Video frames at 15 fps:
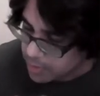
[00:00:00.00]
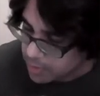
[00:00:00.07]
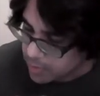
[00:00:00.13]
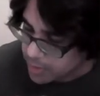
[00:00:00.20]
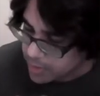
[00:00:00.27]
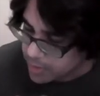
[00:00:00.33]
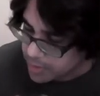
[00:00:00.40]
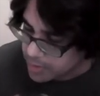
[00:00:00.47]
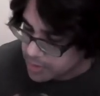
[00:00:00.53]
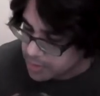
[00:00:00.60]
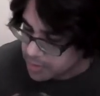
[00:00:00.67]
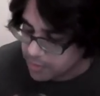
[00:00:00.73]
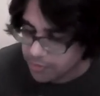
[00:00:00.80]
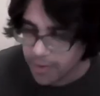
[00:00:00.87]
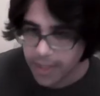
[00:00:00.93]
we wanted this to
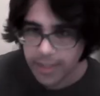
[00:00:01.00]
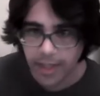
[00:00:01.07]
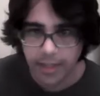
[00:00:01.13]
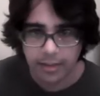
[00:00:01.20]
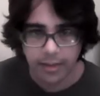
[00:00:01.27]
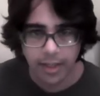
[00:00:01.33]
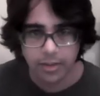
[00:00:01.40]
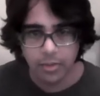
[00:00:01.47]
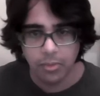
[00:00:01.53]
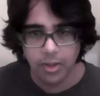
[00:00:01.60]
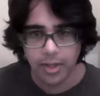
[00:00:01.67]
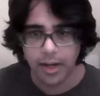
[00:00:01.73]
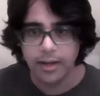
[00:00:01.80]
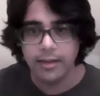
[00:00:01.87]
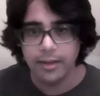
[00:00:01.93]
be finite. I don't
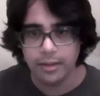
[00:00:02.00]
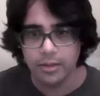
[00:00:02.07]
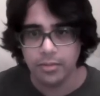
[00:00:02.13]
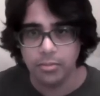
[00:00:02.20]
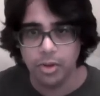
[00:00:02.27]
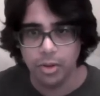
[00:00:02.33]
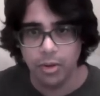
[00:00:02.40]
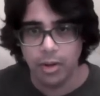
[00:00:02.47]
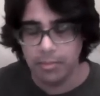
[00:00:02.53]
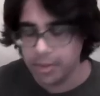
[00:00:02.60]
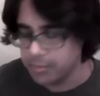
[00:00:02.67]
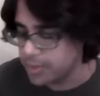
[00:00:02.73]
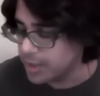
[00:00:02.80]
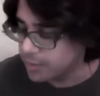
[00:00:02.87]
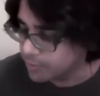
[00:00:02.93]
want anything to blow up
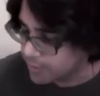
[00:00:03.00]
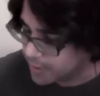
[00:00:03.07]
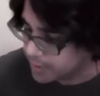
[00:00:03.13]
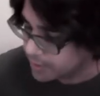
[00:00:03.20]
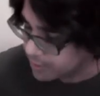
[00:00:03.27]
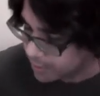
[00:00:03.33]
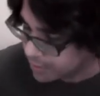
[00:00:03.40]
and be infinite.